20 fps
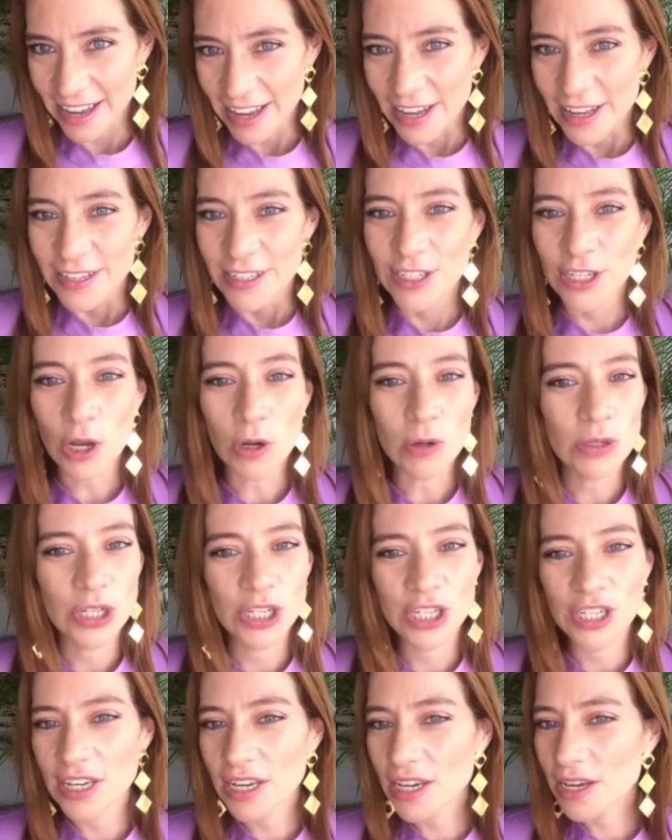So
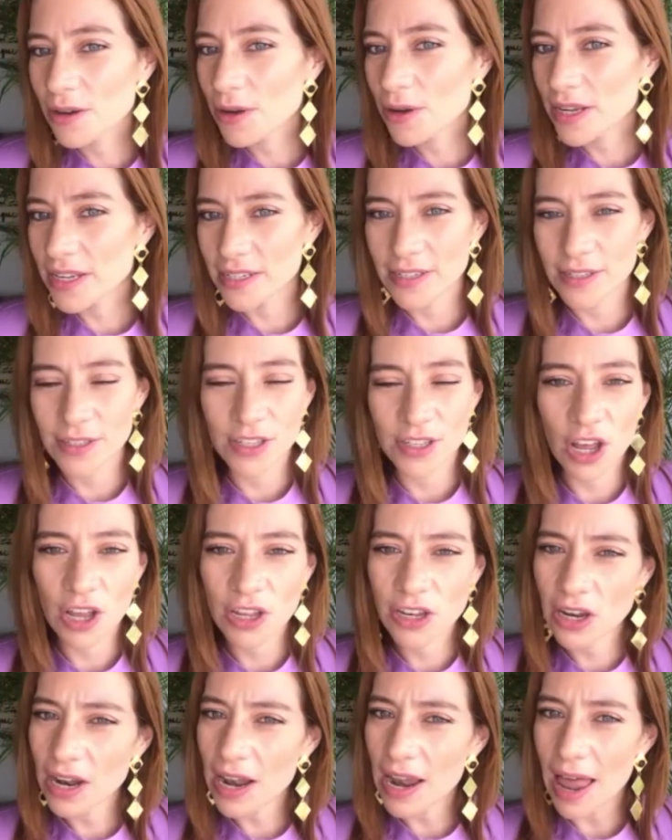she is not
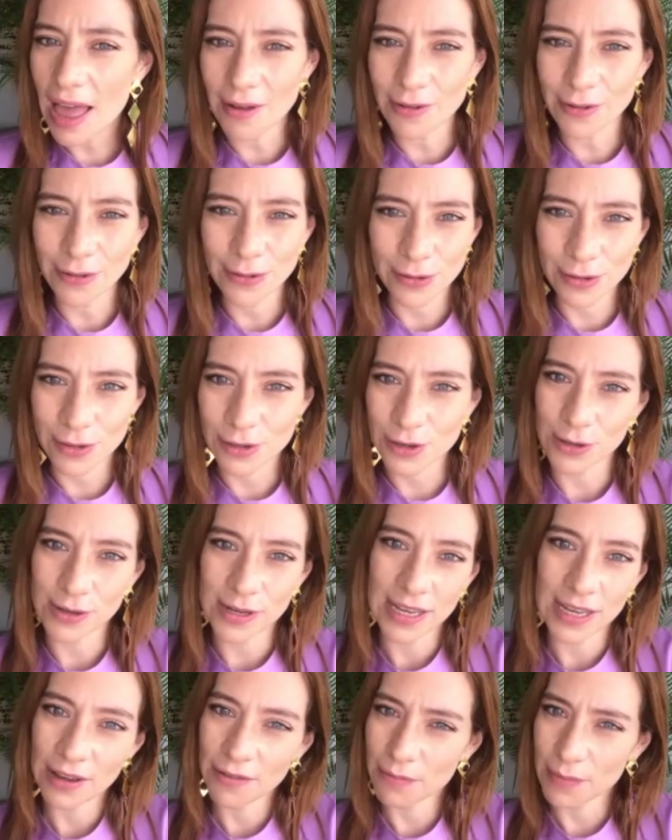allowed to
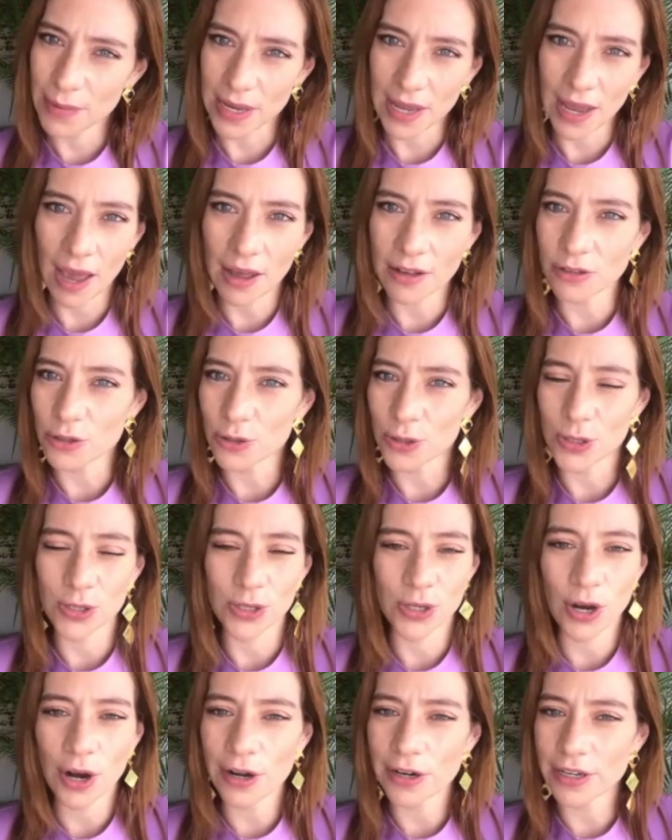give me and to
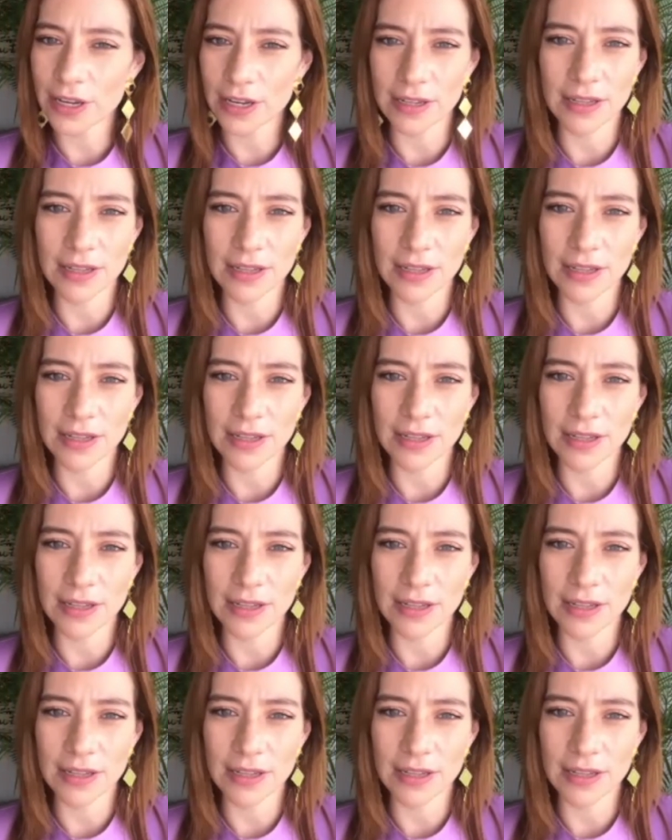start